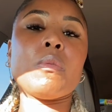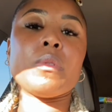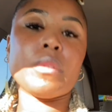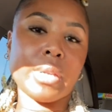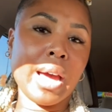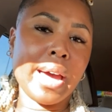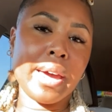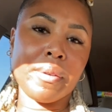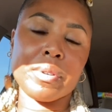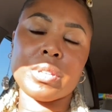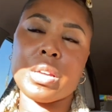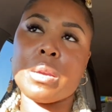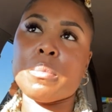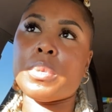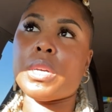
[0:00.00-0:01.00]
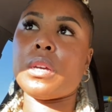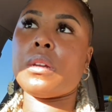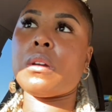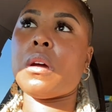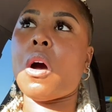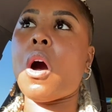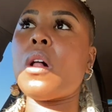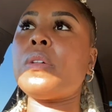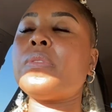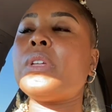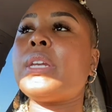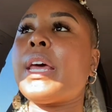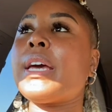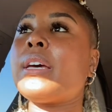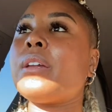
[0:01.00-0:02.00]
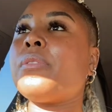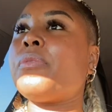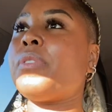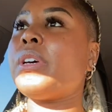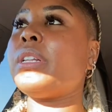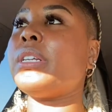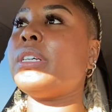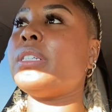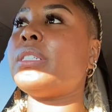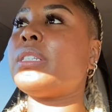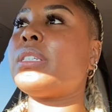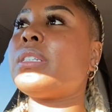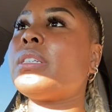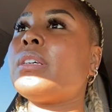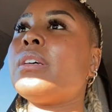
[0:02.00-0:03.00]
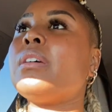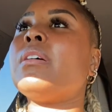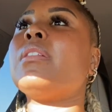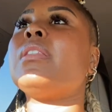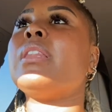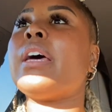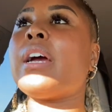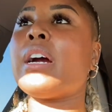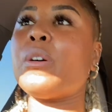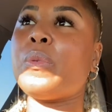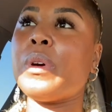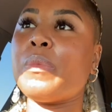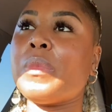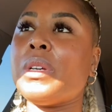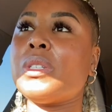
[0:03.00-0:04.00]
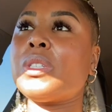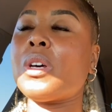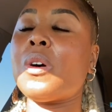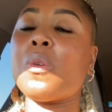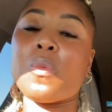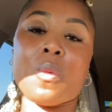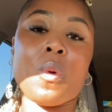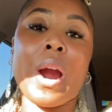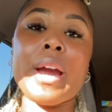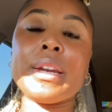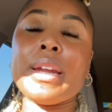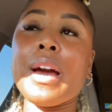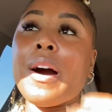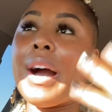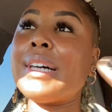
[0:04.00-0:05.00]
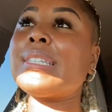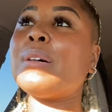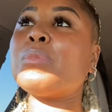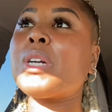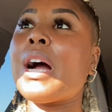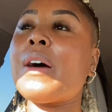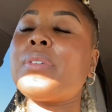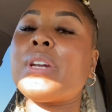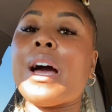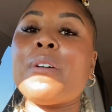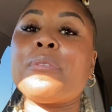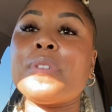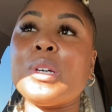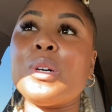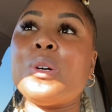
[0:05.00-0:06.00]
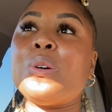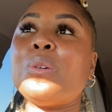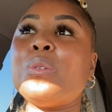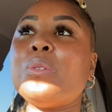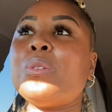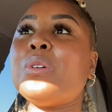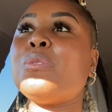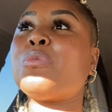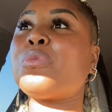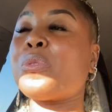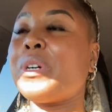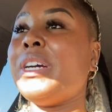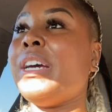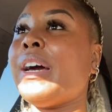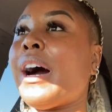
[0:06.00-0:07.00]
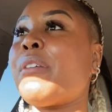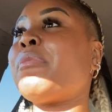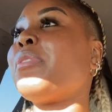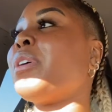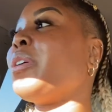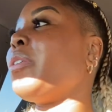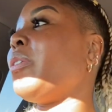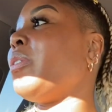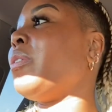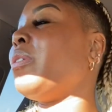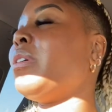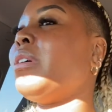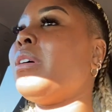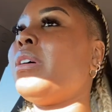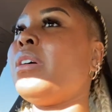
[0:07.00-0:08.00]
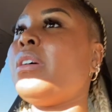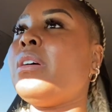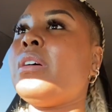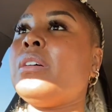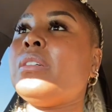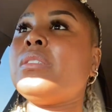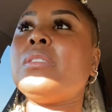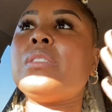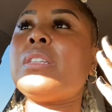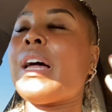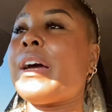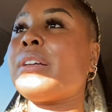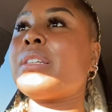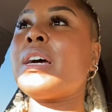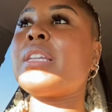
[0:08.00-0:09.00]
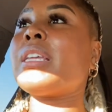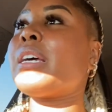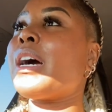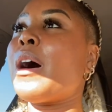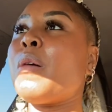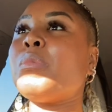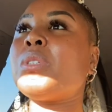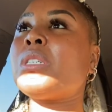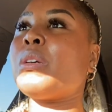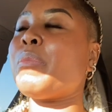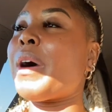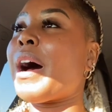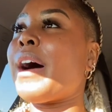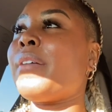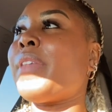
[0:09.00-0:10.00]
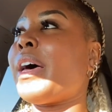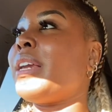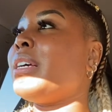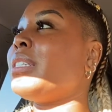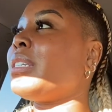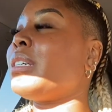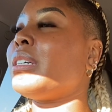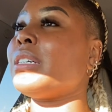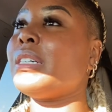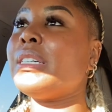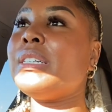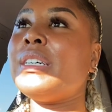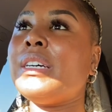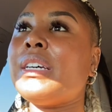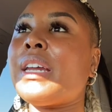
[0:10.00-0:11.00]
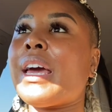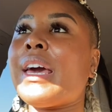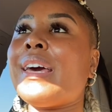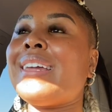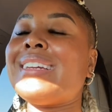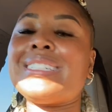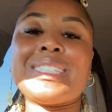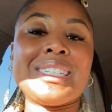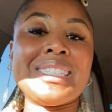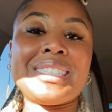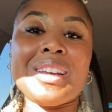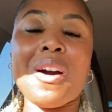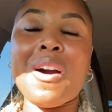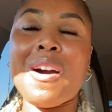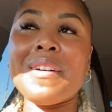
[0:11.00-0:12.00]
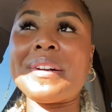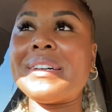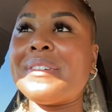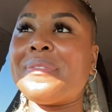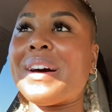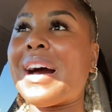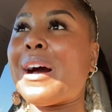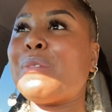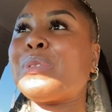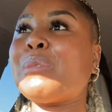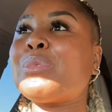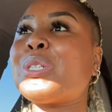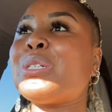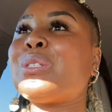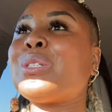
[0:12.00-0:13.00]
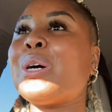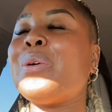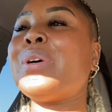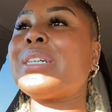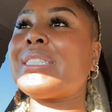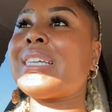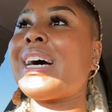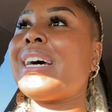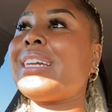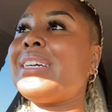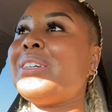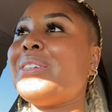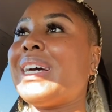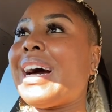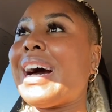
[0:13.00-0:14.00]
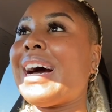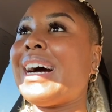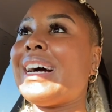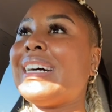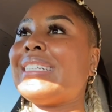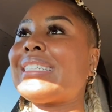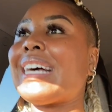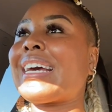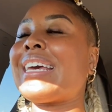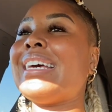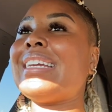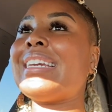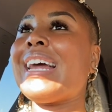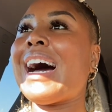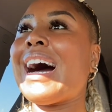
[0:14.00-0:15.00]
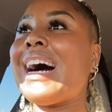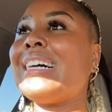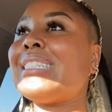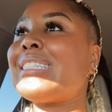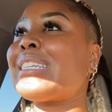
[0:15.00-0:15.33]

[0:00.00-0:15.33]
not everything, but all of the negative feelings there with me. So right now, as I'm driving, I feel free. I feel like nothing comes to mind that isn't good and it's just all good vibes i'm just so excited you guys i cannot